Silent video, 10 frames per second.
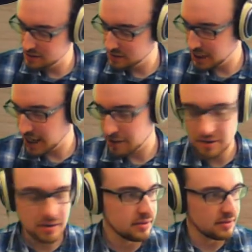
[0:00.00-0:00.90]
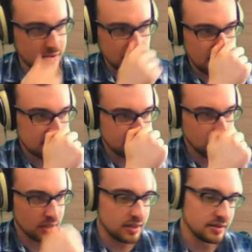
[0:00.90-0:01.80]
sound that you guys can
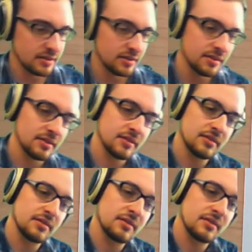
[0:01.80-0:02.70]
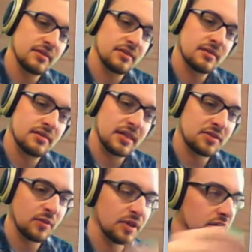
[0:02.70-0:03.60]
play.
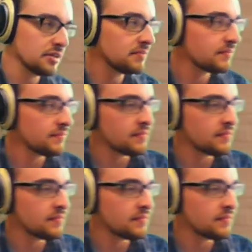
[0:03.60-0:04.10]
That's what we need.